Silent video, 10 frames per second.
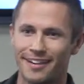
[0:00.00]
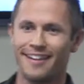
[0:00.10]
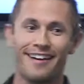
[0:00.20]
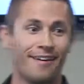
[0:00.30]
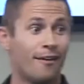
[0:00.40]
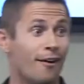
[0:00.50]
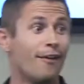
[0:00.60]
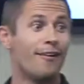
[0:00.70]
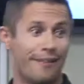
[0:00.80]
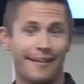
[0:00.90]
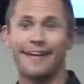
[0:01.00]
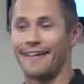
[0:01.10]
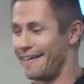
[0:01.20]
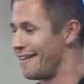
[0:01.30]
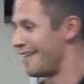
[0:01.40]
Oh,
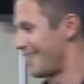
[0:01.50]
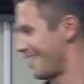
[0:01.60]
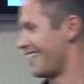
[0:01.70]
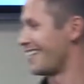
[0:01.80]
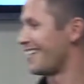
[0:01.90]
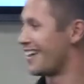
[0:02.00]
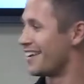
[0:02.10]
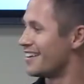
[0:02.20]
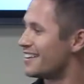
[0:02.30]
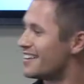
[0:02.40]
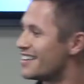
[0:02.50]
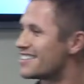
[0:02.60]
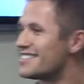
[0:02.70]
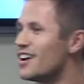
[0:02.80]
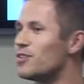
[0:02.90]
yeah. Okay.
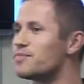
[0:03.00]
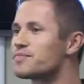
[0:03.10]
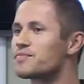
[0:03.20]
So